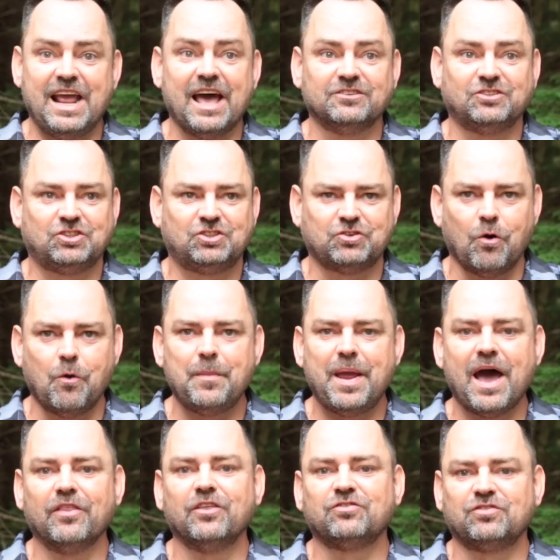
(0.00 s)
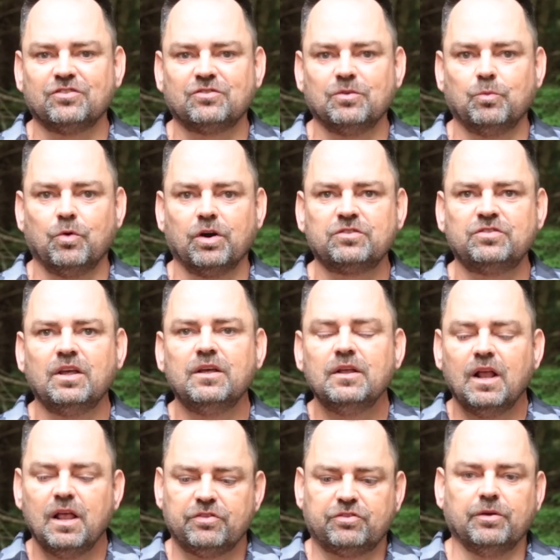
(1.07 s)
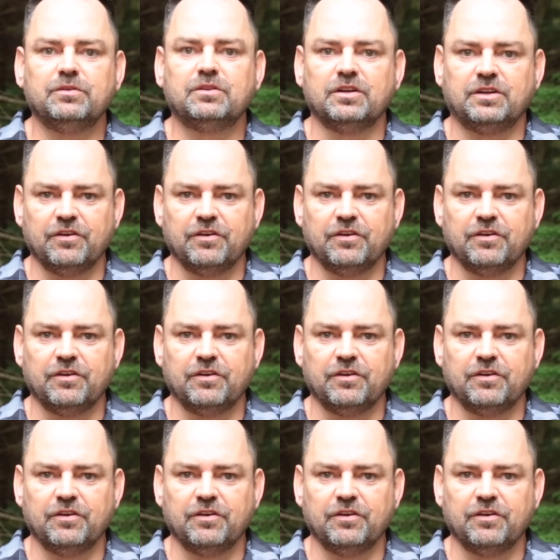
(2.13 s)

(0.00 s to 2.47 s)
has shown me how the system works, the